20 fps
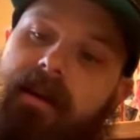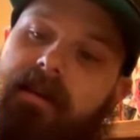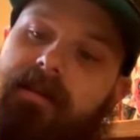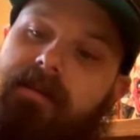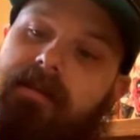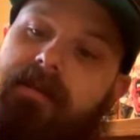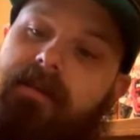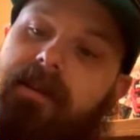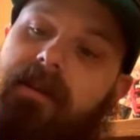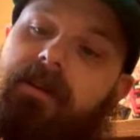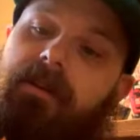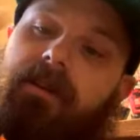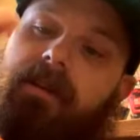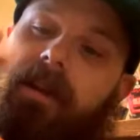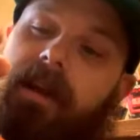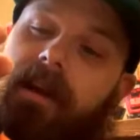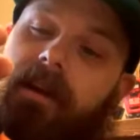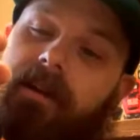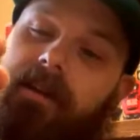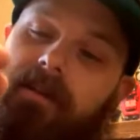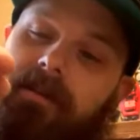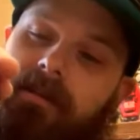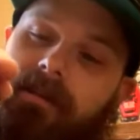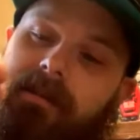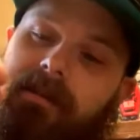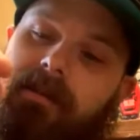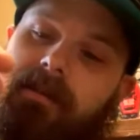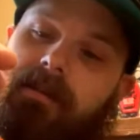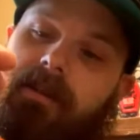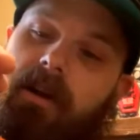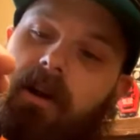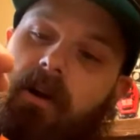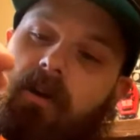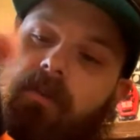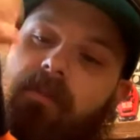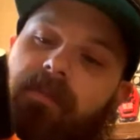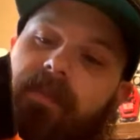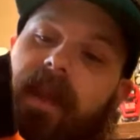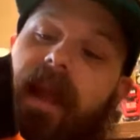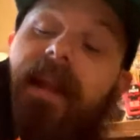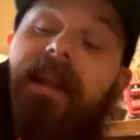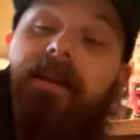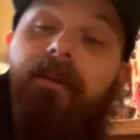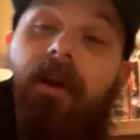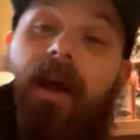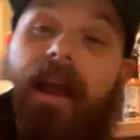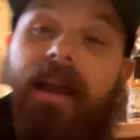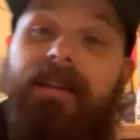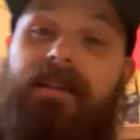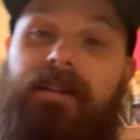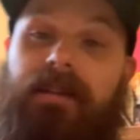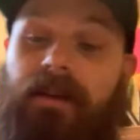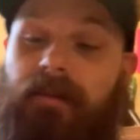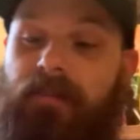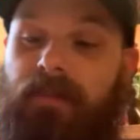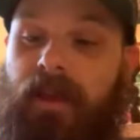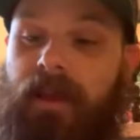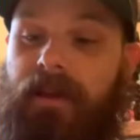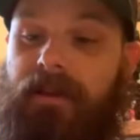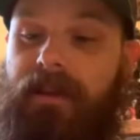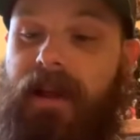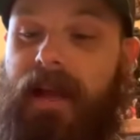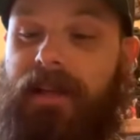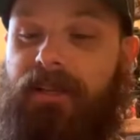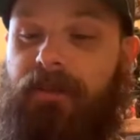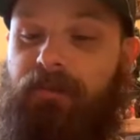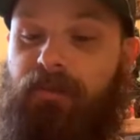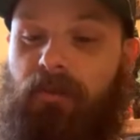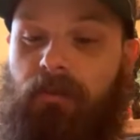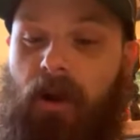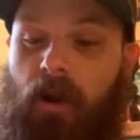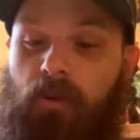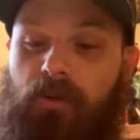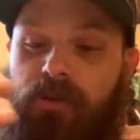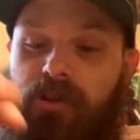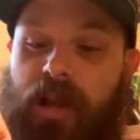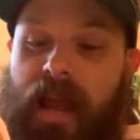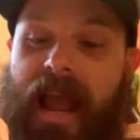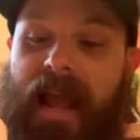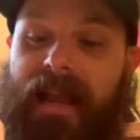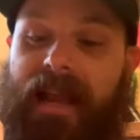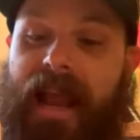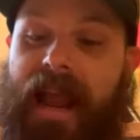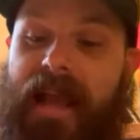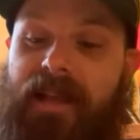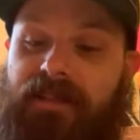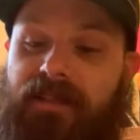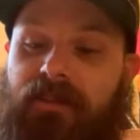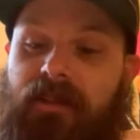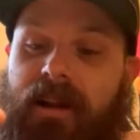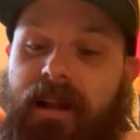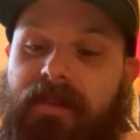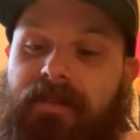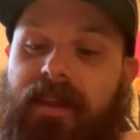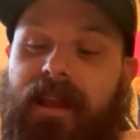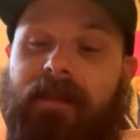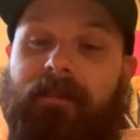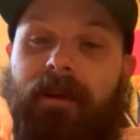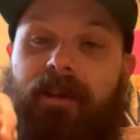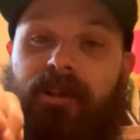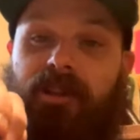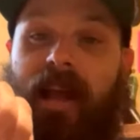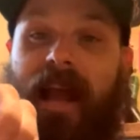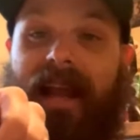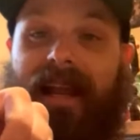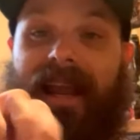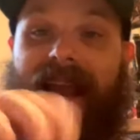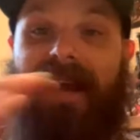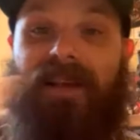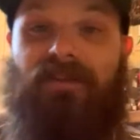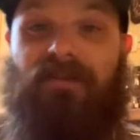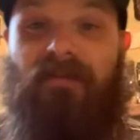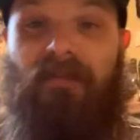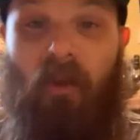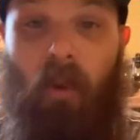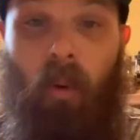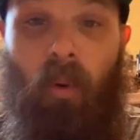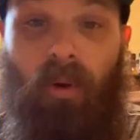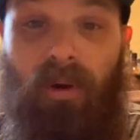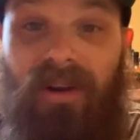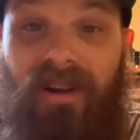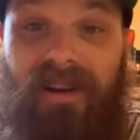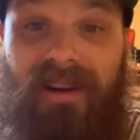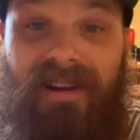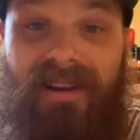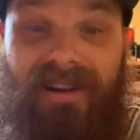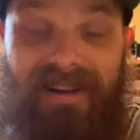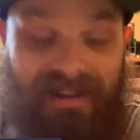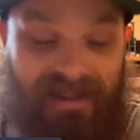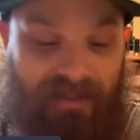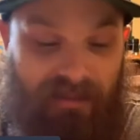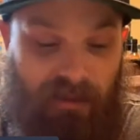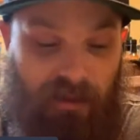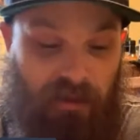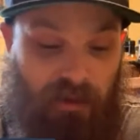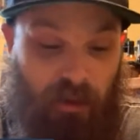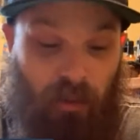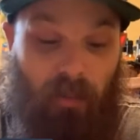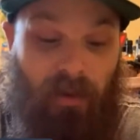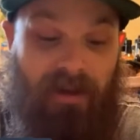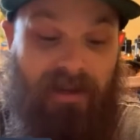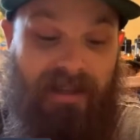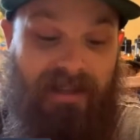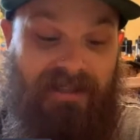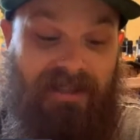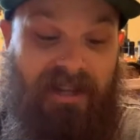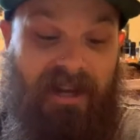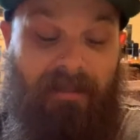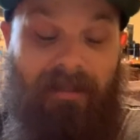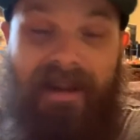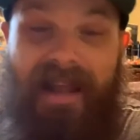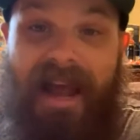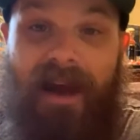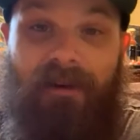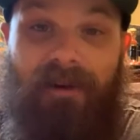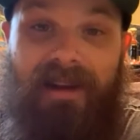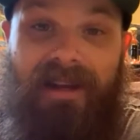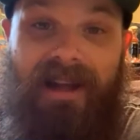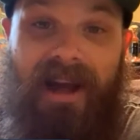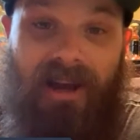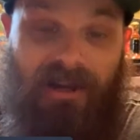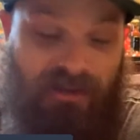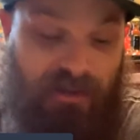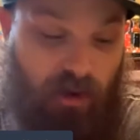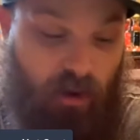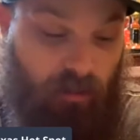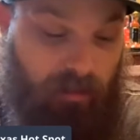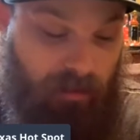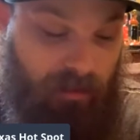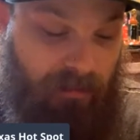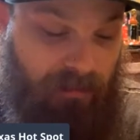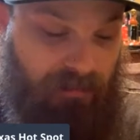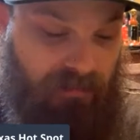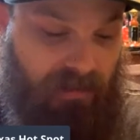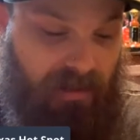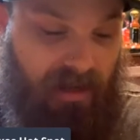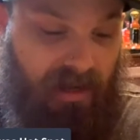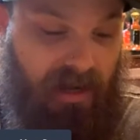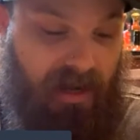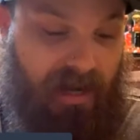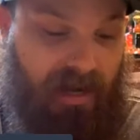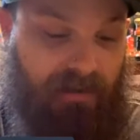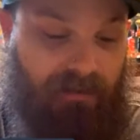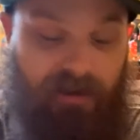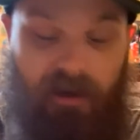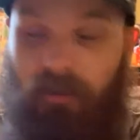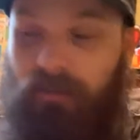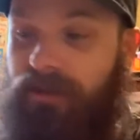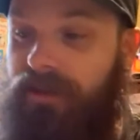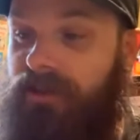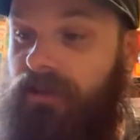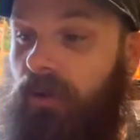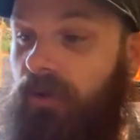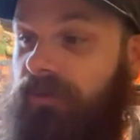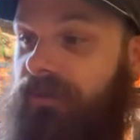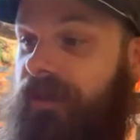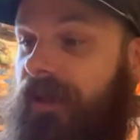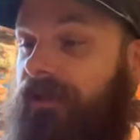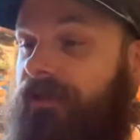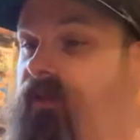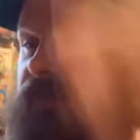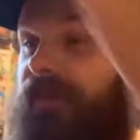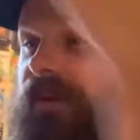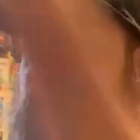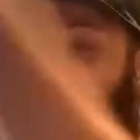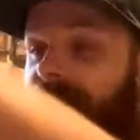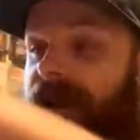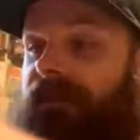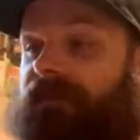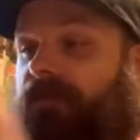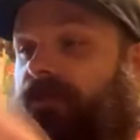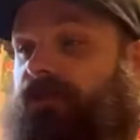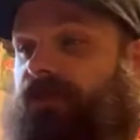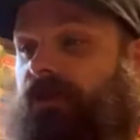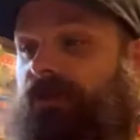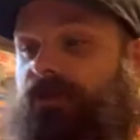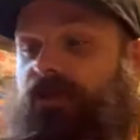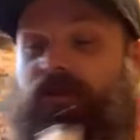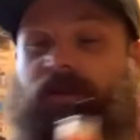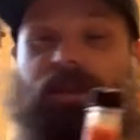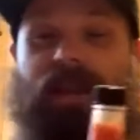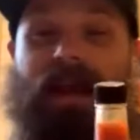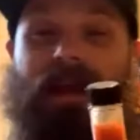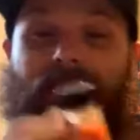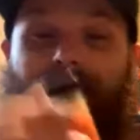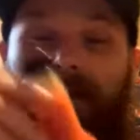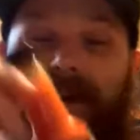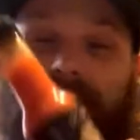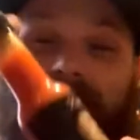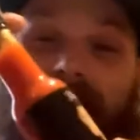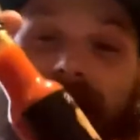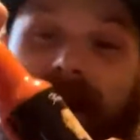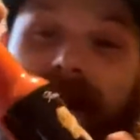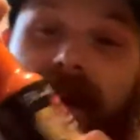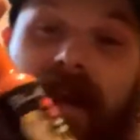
seal here. So, anyways, not to promote Jackass or anything, but Jackass 4 the new one is coming out in October. Uh, I don't know this whole Delta variant; they're still doing that, but